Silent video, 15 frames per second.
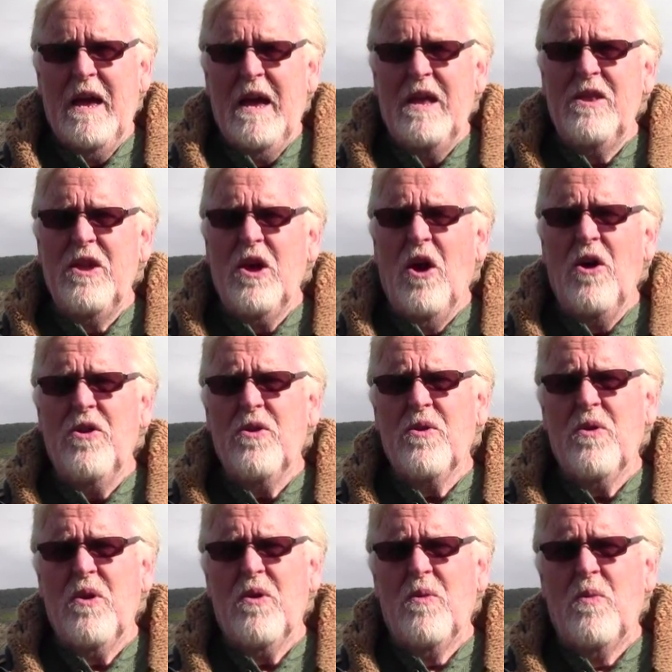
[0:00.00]
And the
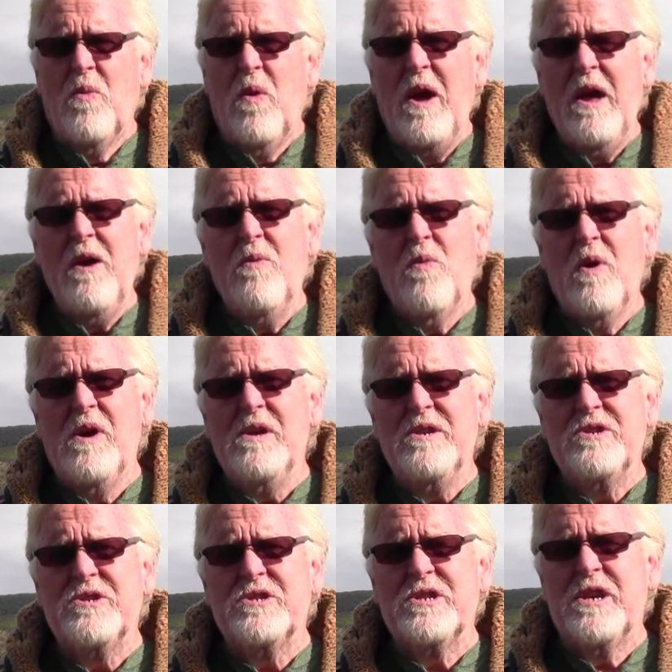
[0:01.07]
other way
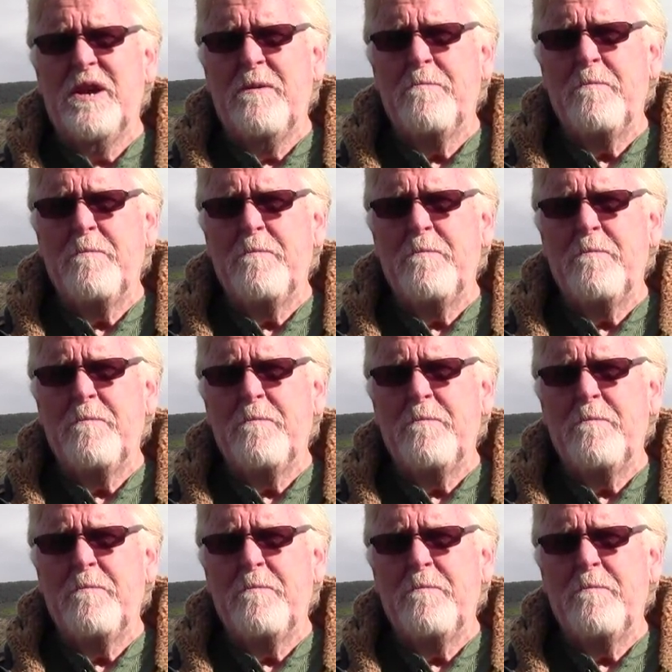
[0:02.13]
was